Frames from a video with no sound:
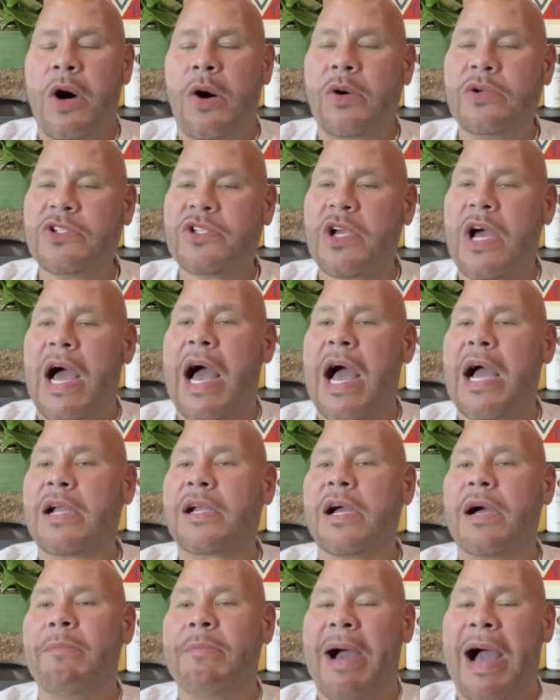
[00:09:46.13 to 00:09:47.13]
Yo, so
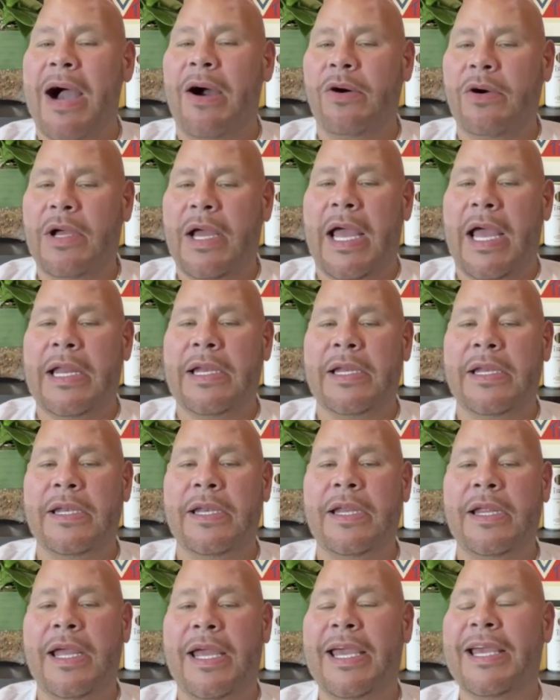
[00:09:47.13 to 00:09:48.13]
I come out, and
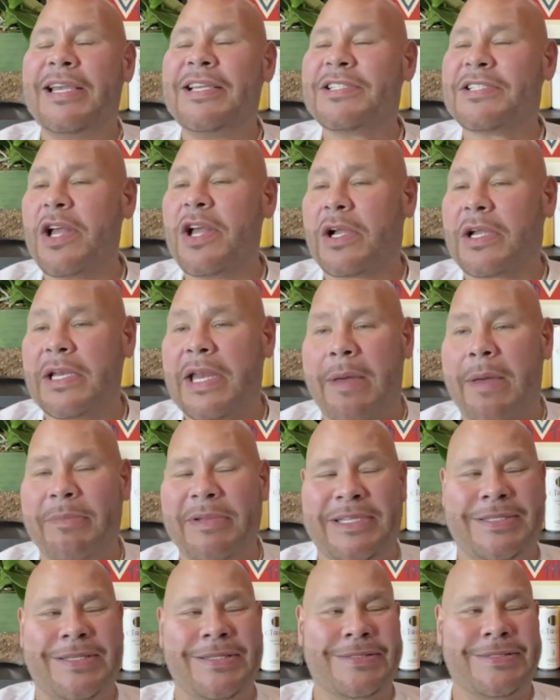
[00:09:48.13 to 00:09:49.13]
then he's looking
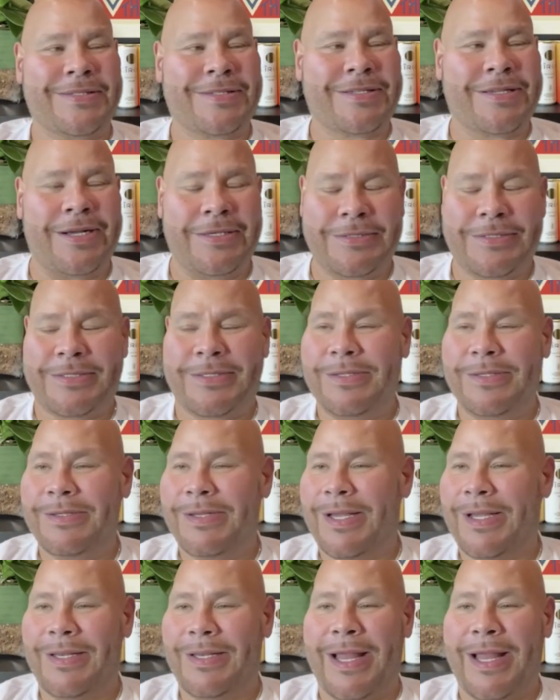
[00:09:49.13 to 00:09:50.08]
at me disgusted.